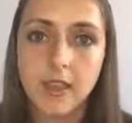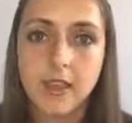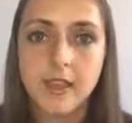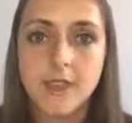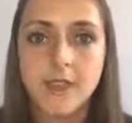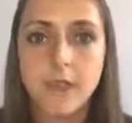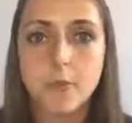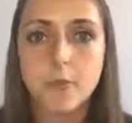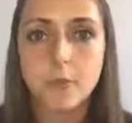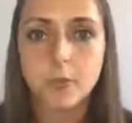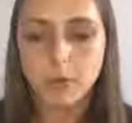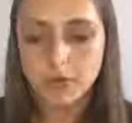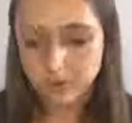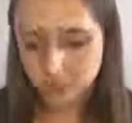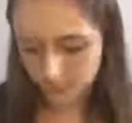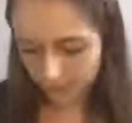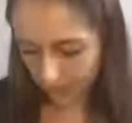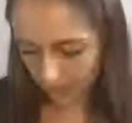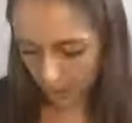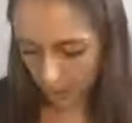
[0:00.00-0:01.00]
Then we want to
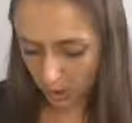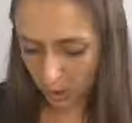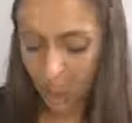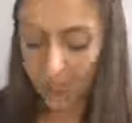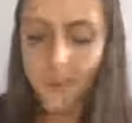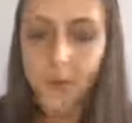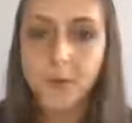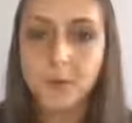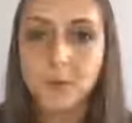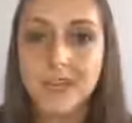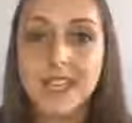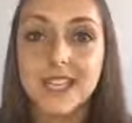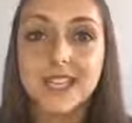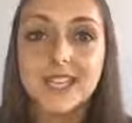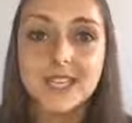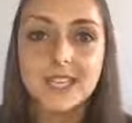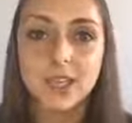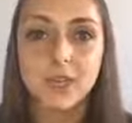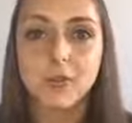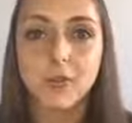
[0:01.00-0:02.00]
make sure that we
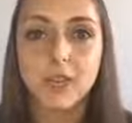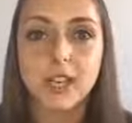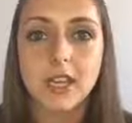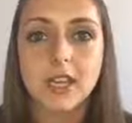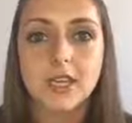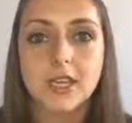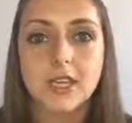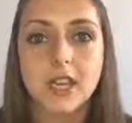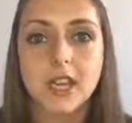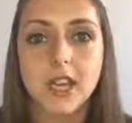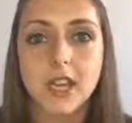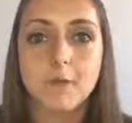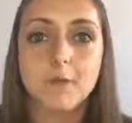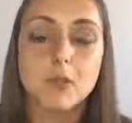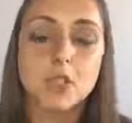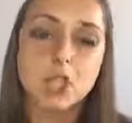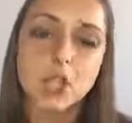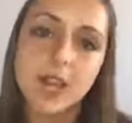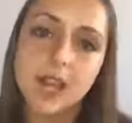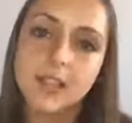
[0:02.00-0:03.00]
integrate
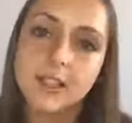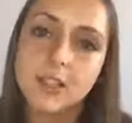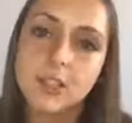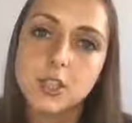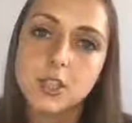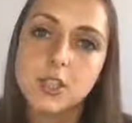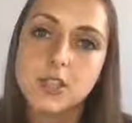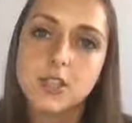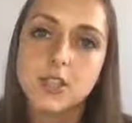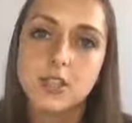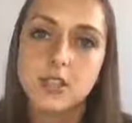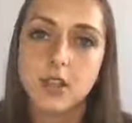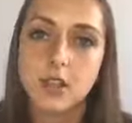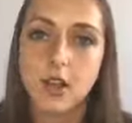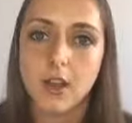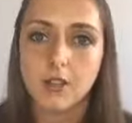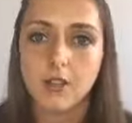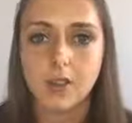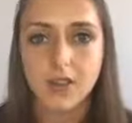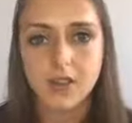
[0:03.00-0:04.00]
challenges,
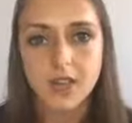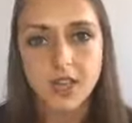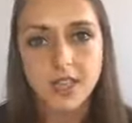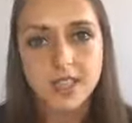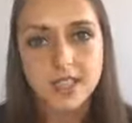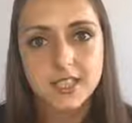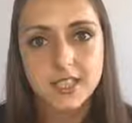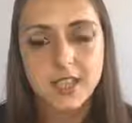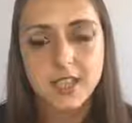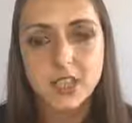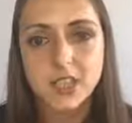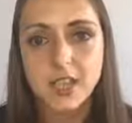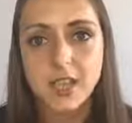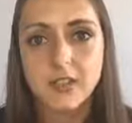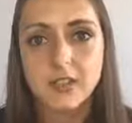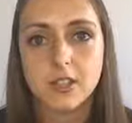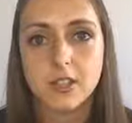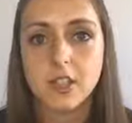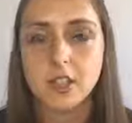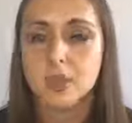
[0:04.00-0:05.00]
either 30-day
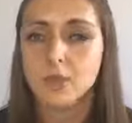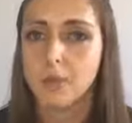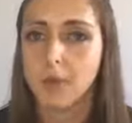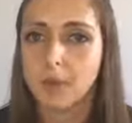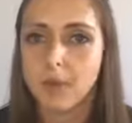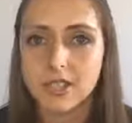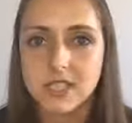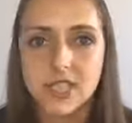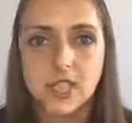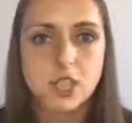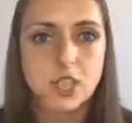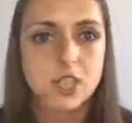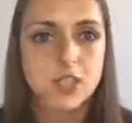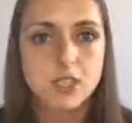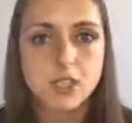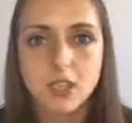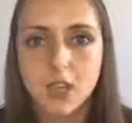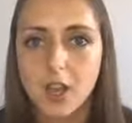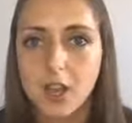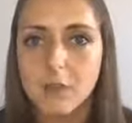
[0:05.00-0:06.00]
challenges, repetition,
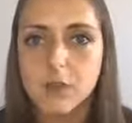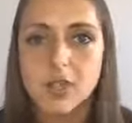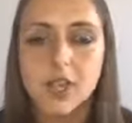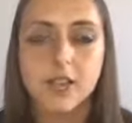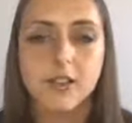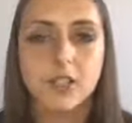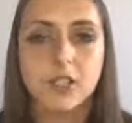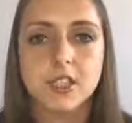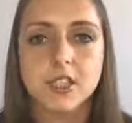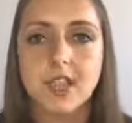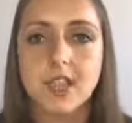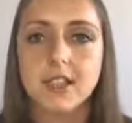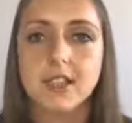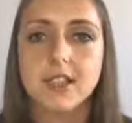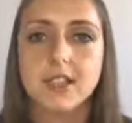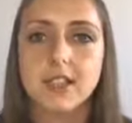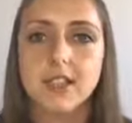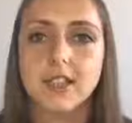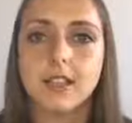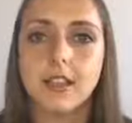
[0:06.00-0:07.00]
time challenges,
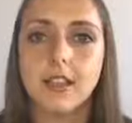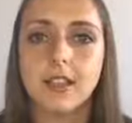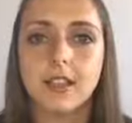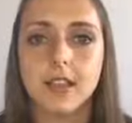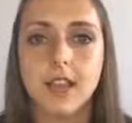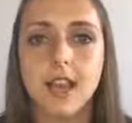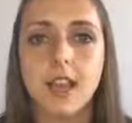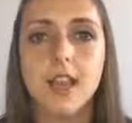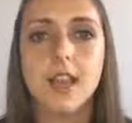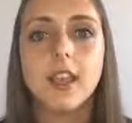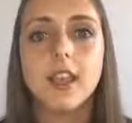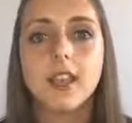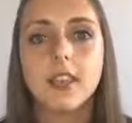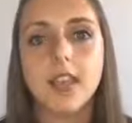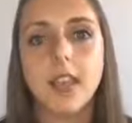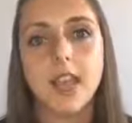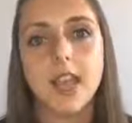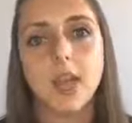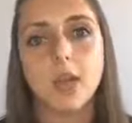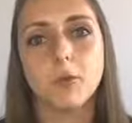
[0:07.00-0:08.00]
anything like that,
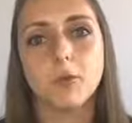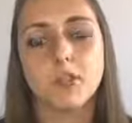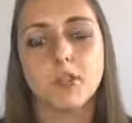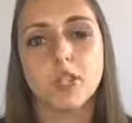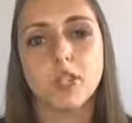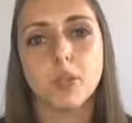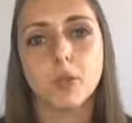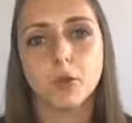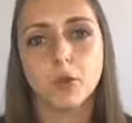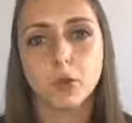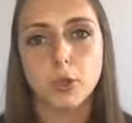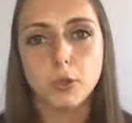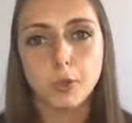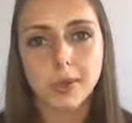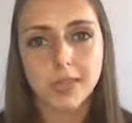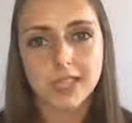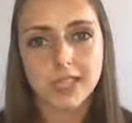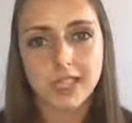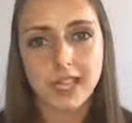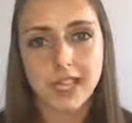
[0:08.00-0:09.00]
that helps the group
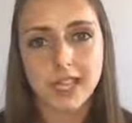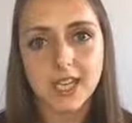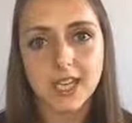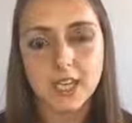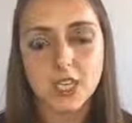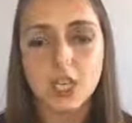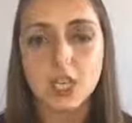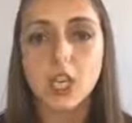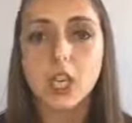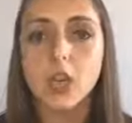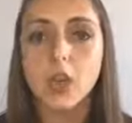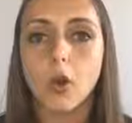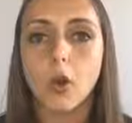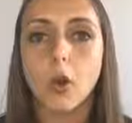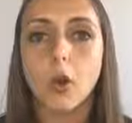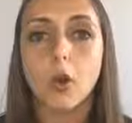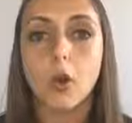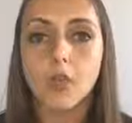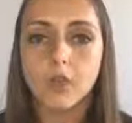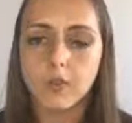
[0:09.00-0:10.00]
engage.
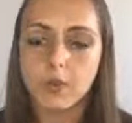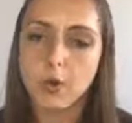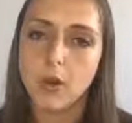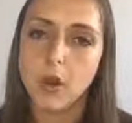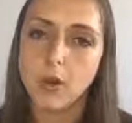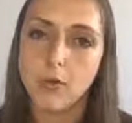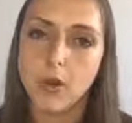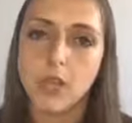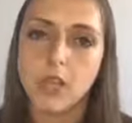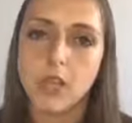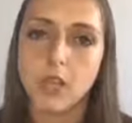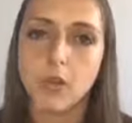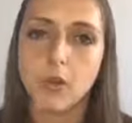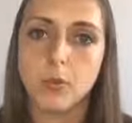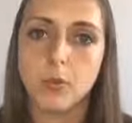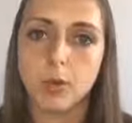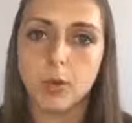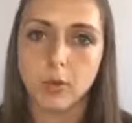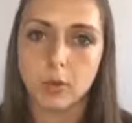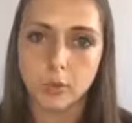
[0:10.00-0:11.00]
Or if you are working on
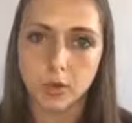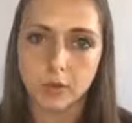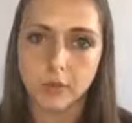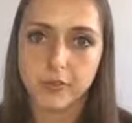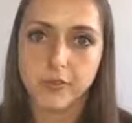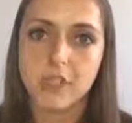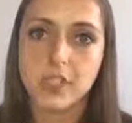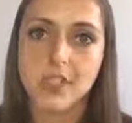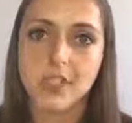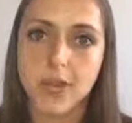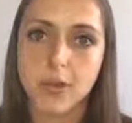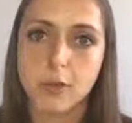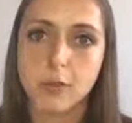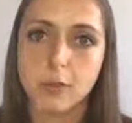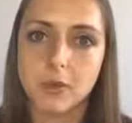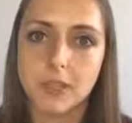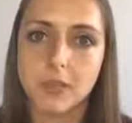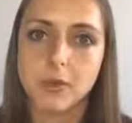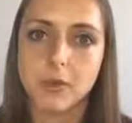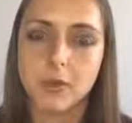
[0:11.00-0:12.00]
one-on-one, obviously that will
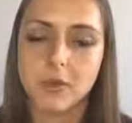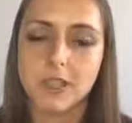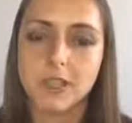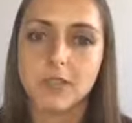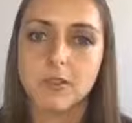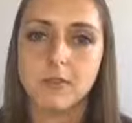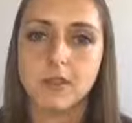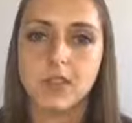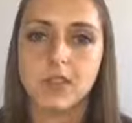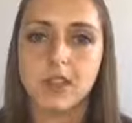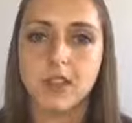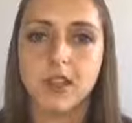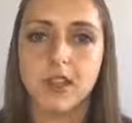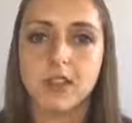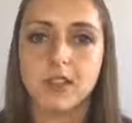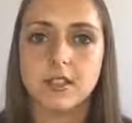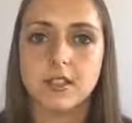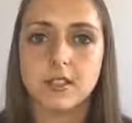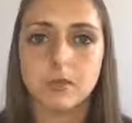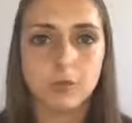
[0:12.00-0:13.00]
be more
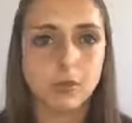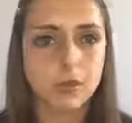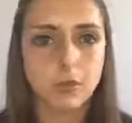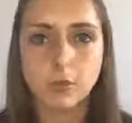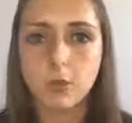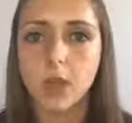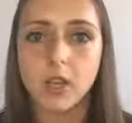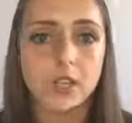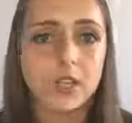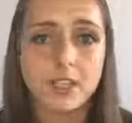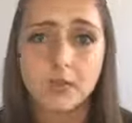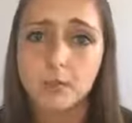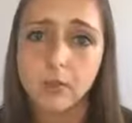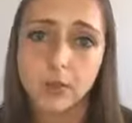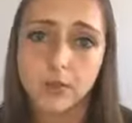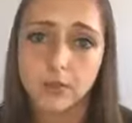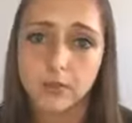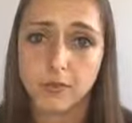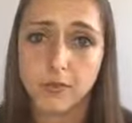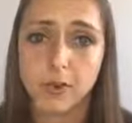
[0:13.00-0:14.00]
individualized, but it works in
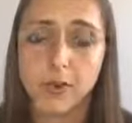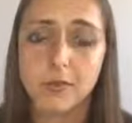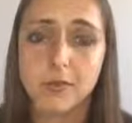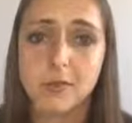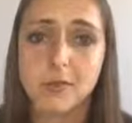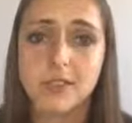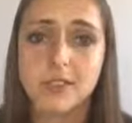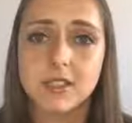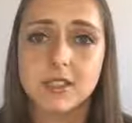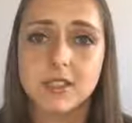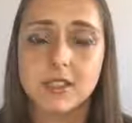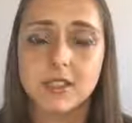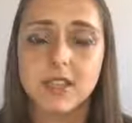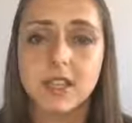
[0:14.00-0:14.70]
both environments.